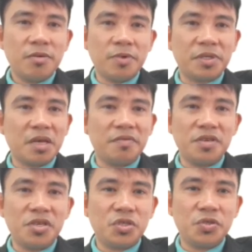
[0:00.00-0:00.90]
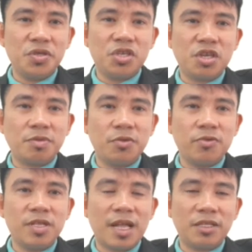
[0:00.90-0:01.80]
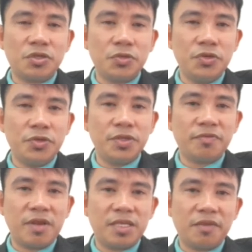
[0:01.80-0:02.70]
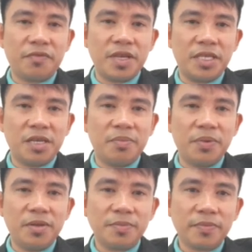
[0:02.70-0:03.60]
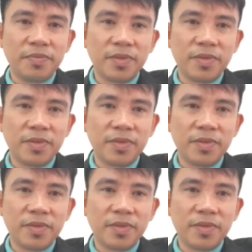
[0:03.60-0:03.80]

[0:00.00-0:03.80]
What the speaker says: whatever 2D shapes you would like to use. Let's say for example,